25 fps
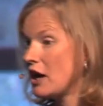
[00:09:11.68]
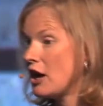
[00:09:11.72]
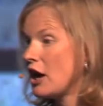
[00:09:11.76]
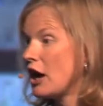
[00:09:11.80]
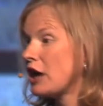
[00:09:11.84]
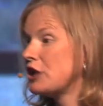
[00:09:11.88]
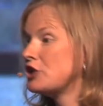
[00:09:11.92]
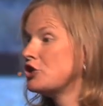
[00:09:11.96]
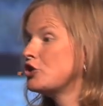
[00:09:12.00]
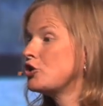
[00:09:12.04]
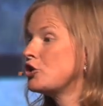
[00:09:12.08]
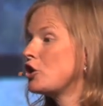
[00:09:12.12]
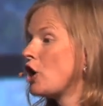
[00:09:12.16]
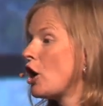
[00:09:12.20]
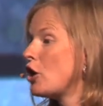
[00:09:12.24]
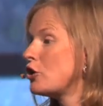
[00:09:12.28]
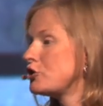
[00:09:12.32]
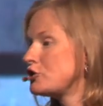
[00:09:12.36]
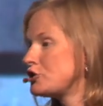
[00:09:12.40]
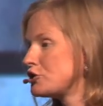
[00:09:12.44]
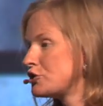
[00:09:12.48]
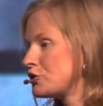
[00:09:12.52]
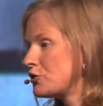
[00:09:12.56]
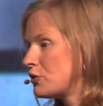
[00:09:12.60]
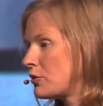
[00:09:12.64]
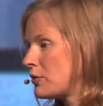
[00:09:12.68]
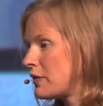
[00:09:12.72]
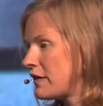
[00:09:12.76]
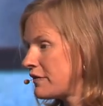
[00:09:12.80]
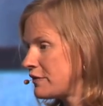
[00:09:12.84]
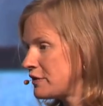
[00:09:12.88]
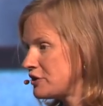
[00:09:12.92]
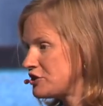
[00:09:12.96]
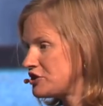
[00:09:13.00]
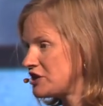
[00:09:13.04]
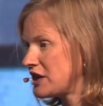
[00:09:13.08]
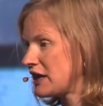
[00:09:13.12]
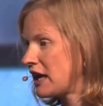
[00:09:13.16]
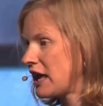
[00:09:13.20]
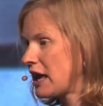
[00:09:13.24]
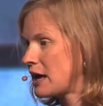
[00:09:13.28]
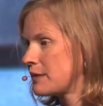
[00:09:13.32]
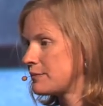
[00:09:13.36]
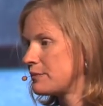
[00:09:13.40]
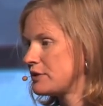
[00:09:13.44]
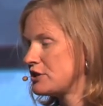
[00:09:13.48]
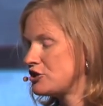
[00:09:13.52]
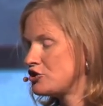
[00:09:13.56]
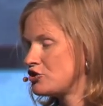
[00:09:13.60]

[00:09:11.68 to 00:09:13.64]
and you go to a refugee camp in